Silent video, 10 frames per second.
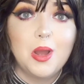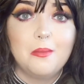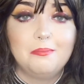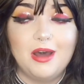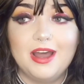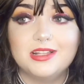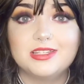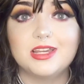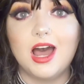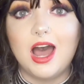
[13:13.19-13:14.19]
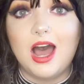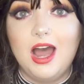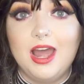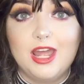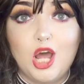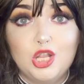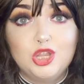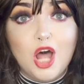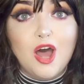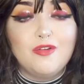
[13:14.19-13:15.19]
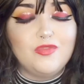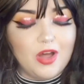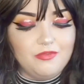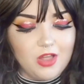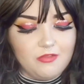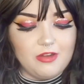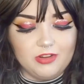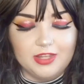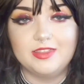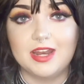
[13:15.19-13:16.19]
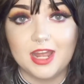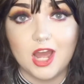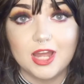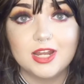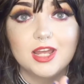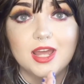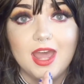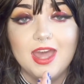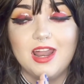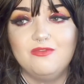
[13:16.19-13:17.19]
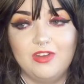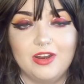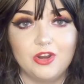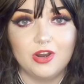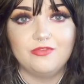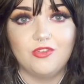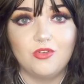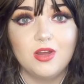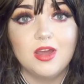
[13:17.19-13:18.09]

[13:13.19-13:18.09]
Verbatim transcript: but I love, love, love everything that I got and I'm very grateful.